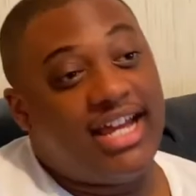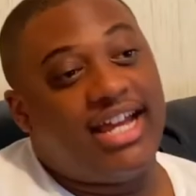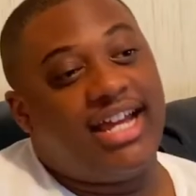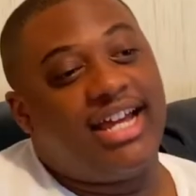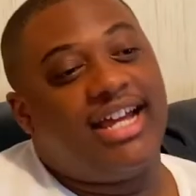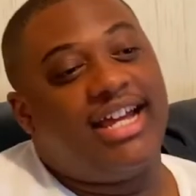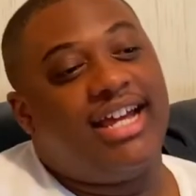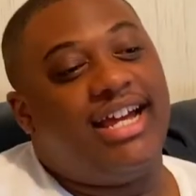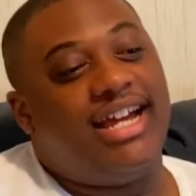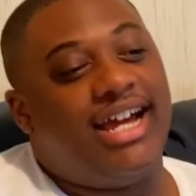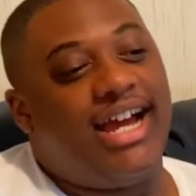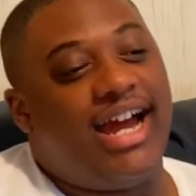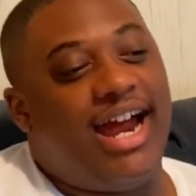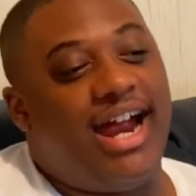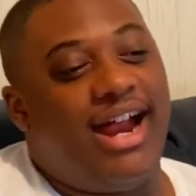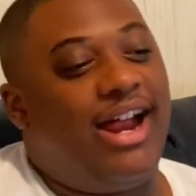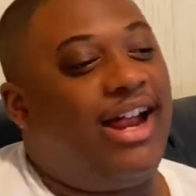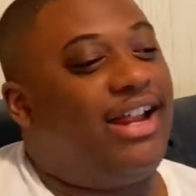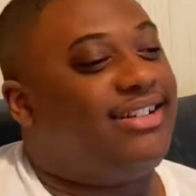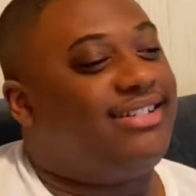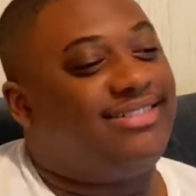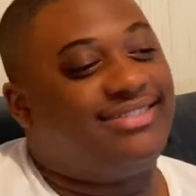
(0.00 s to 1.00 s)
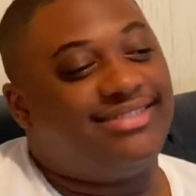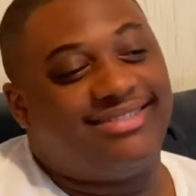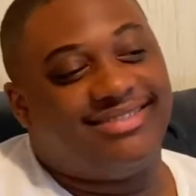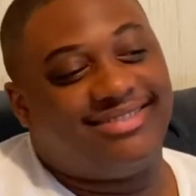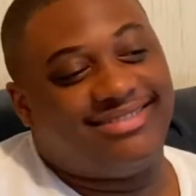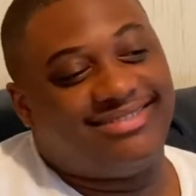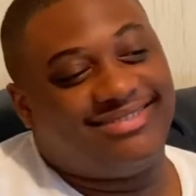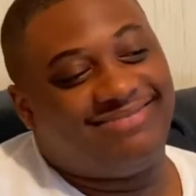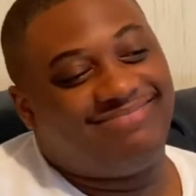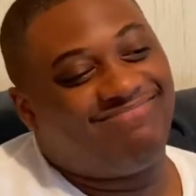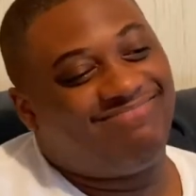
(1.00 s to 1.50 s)
nah,
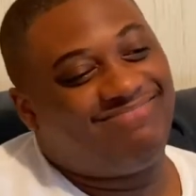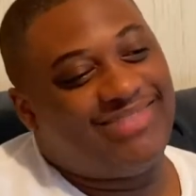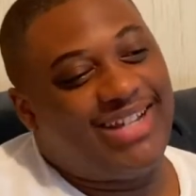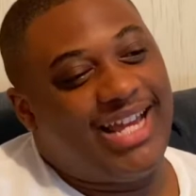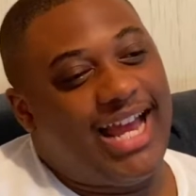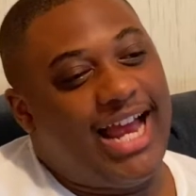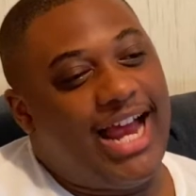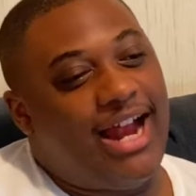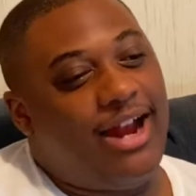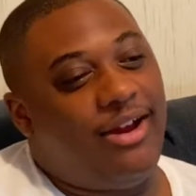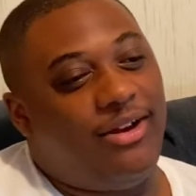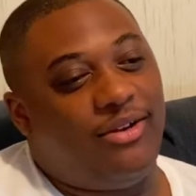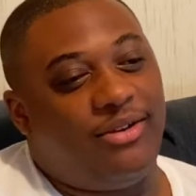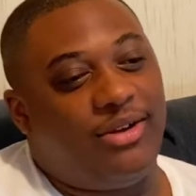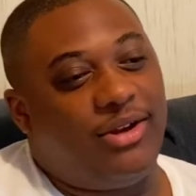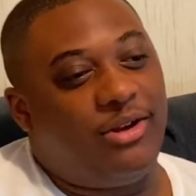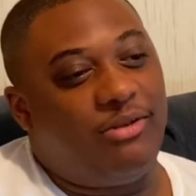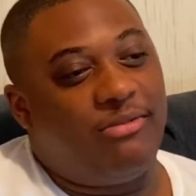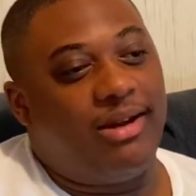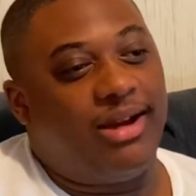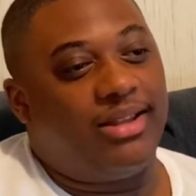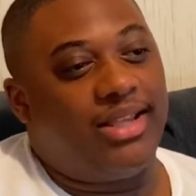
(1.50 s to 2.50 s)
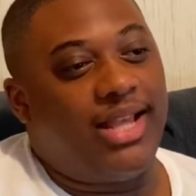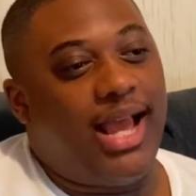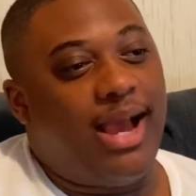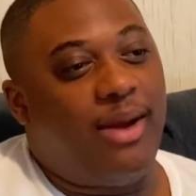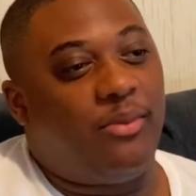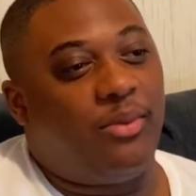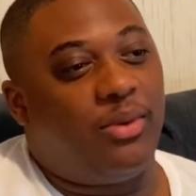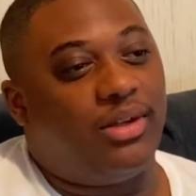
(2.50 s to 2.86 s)
I don't know about that.